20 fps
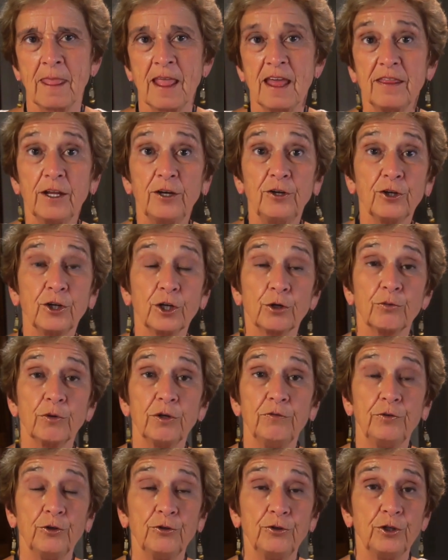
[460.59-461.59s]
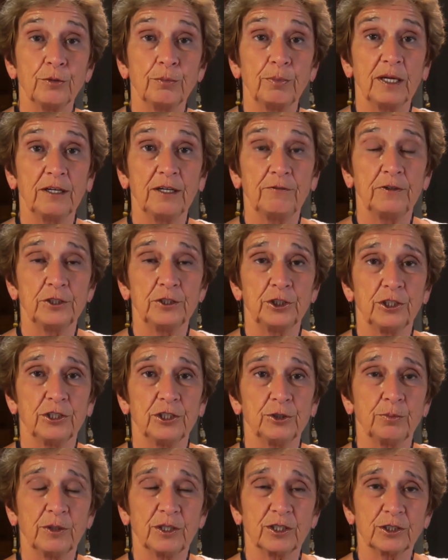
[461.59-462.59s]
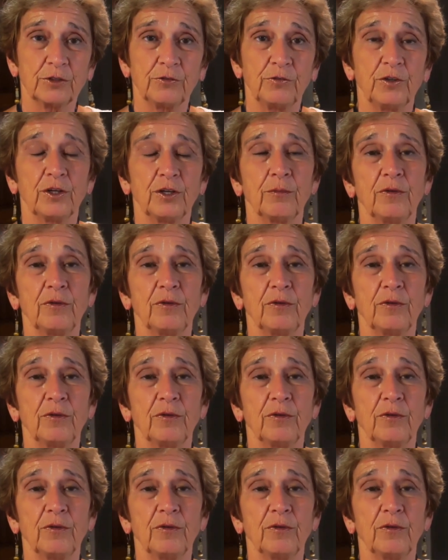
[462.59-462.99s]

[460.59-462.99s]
Then you're going to review your beneficiaries, because if